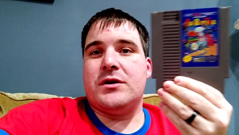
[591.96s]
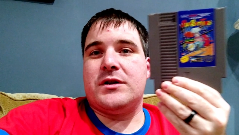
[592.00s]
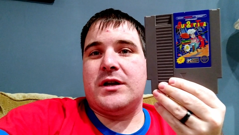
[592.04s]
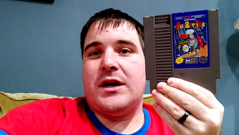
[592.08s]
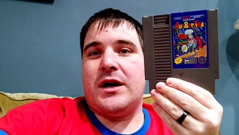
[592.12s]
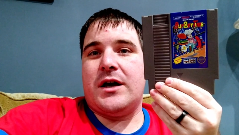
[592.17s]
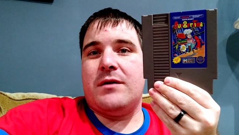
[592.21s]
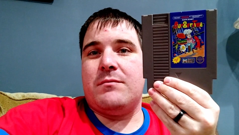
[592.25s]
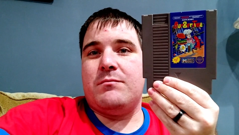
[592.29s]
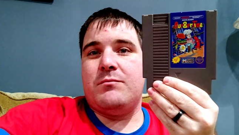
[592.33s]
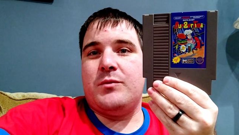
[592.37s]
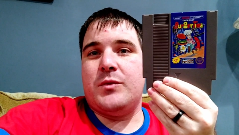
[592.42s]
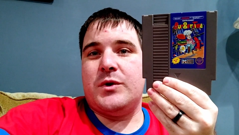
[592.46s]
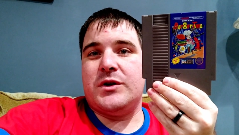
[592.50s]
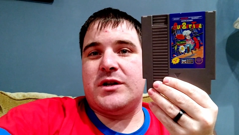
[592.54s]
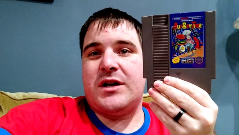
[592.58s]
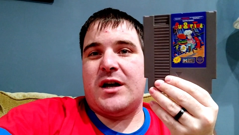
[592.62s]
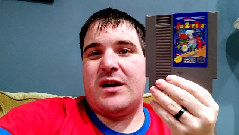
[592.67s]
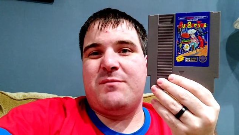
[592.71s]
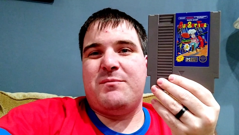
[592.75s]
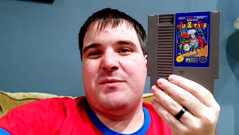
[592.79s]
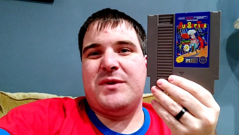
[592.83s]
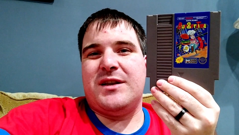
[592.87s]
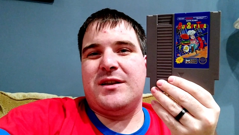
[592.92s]
Time, which
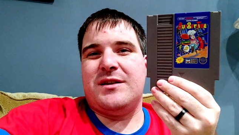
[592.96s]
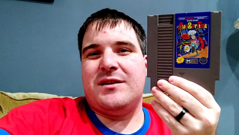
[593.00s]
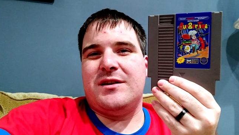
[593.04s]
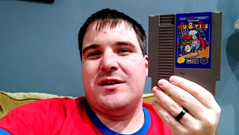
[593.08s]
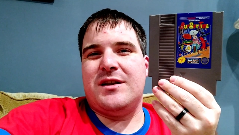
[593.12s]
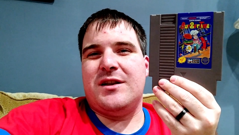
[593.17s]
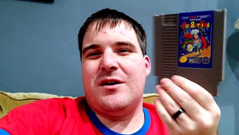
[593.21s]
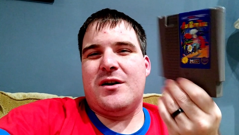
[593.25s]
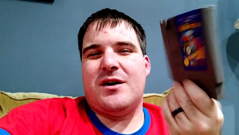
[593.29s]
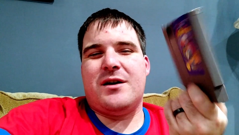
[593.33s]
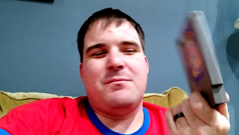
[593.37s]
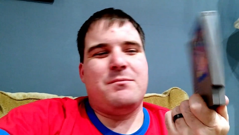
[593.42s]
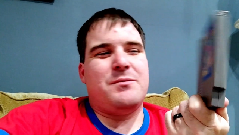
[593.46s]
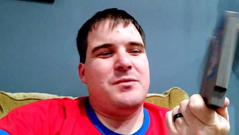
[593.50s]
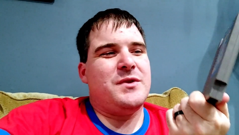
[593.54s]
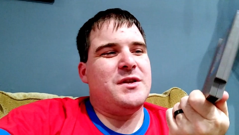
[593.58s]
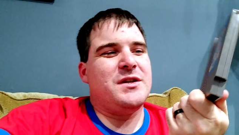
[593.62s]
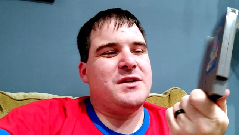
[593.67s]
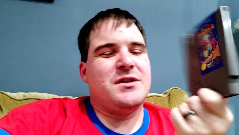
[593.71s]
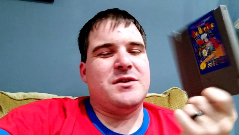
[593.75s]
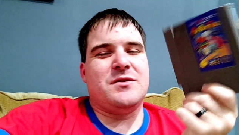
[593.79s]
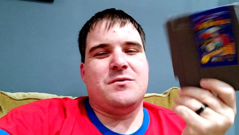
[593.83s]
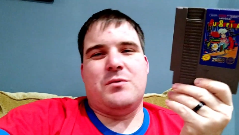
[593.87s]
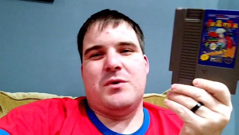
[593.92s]
I've been,
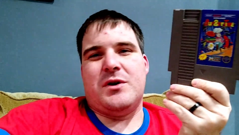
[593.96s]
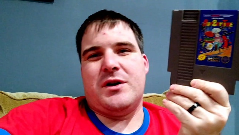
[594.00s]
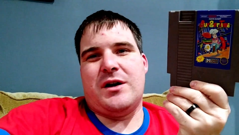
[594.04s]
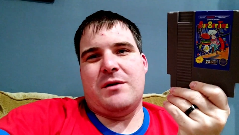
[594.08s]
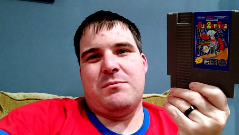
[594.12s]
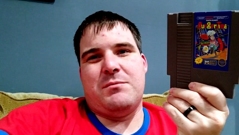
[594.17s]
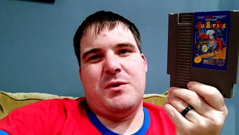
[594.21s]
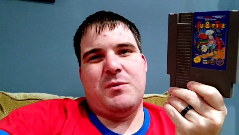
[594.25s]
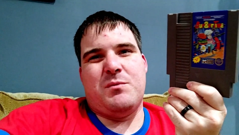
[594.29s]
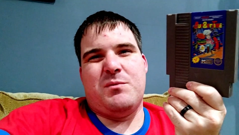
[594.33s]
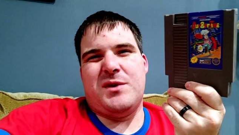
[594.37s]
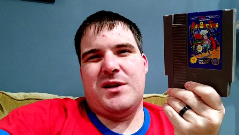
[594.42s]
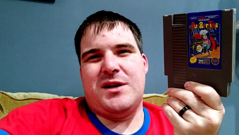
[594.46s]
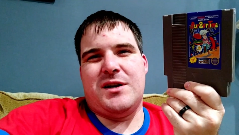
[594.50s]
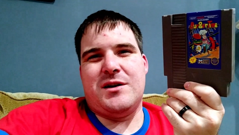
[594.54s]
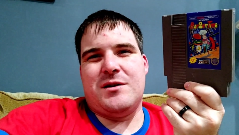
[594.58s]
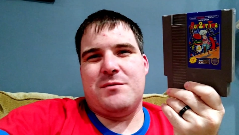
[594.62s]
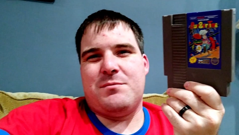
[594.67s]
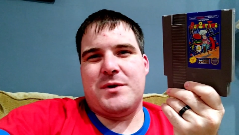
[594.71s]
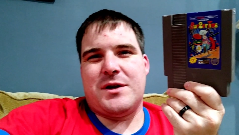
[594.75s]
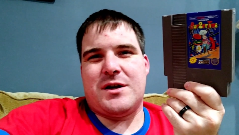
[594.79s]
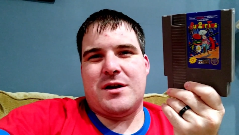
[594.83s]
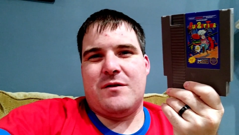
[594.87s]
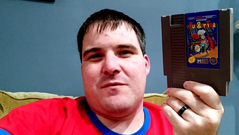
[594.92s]
this is one I've been meaning
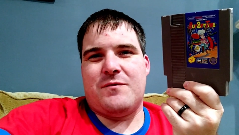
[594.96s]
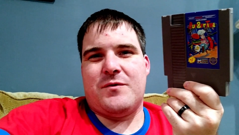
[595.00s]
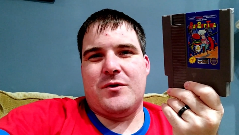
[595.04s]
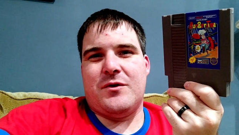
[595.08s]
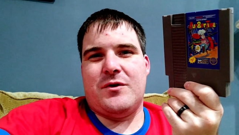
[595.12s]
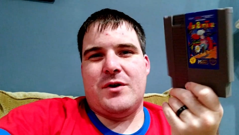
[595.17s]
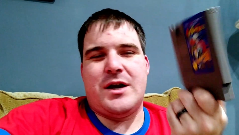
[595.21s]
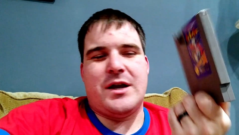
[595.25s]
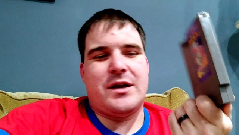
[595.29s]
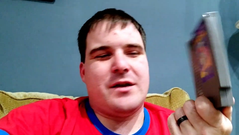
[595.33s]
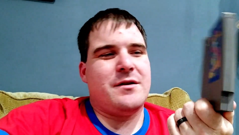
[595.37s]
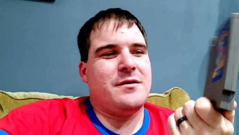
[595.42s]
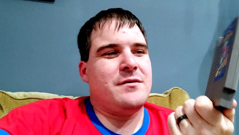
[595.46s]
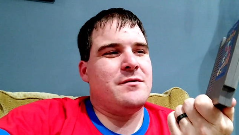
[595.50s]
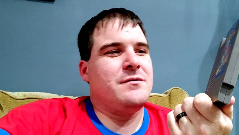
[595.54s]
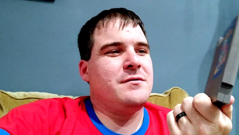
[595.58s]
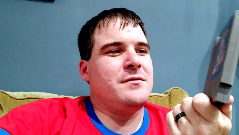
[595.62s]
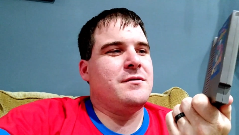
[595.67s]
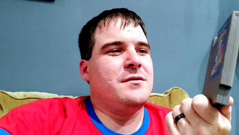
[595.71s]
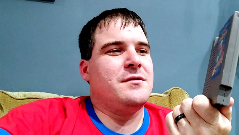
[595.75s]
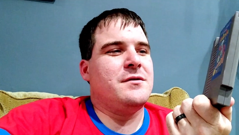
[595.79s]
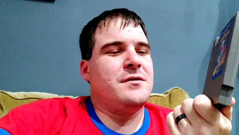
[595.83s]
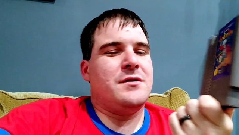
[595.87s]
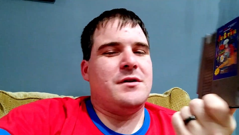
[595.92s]
to pick up for like,
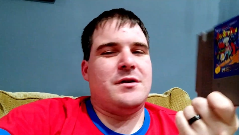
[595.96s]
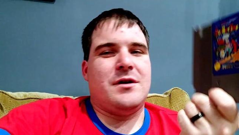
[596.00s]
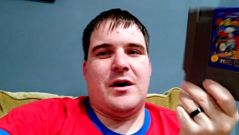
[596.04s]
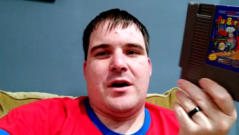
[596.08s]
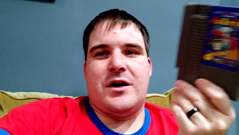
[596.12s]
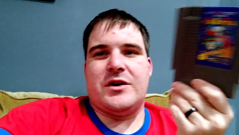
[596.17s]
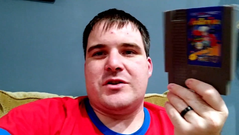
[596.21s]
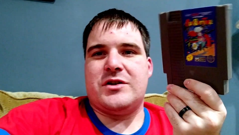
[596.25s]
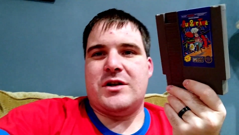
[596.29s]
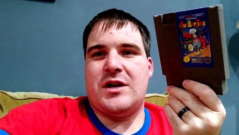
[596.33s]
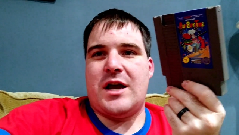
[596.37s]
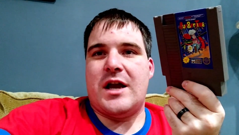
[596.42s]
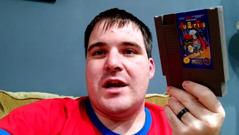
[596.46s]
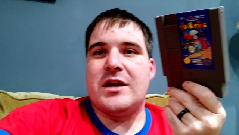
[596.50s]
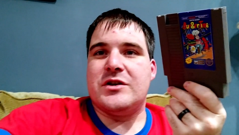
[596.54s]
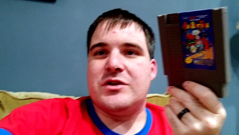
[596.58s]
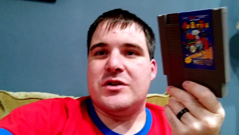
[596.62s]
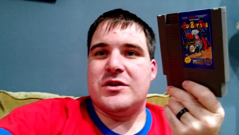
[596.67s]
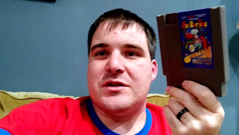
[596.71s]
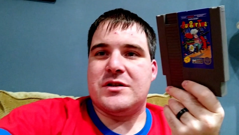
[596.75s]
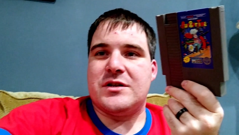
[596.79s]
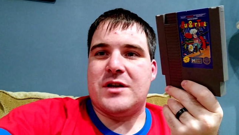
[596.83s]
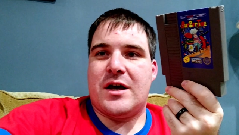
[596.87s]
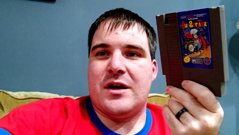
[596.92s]
gosh,
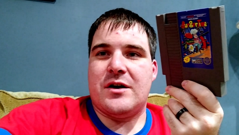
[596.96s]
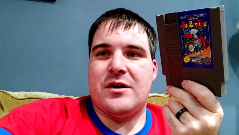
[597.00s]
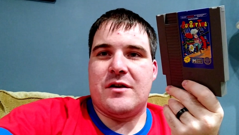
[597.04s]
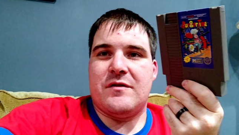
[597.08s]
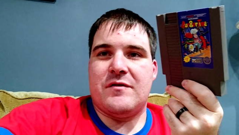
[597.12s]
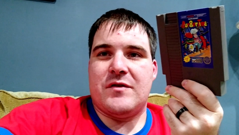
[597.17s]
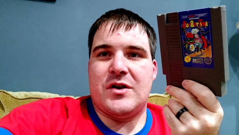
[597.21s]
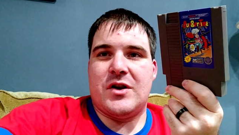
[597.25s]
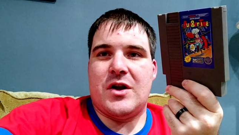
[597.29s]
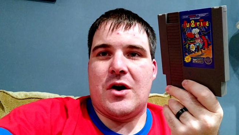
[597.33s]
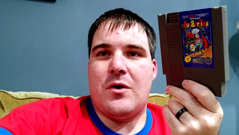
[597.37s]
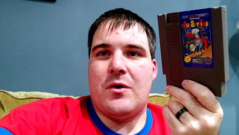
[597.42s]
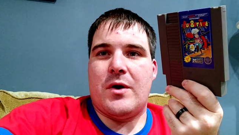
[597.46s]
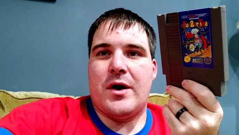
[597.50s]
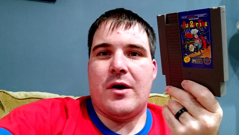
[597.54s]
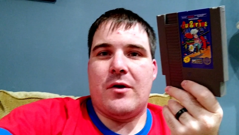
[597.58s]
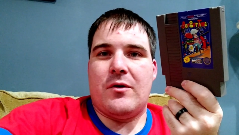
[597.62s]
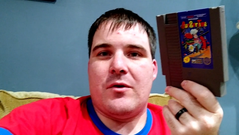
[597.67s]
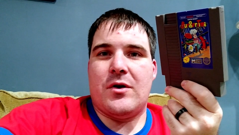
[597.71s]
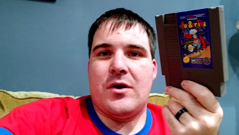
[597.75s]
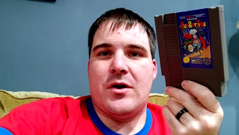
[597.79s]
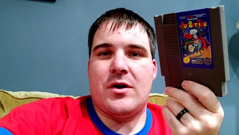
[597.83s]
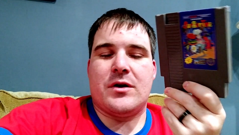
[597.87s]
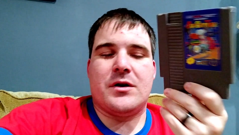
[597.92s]
ages. I don't even know how
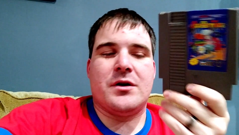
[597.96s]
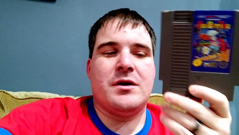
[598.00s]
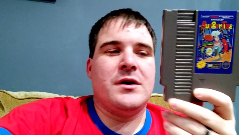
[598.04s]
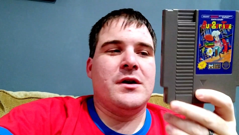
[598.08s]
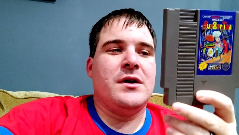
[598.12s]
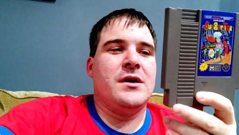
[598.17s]
long.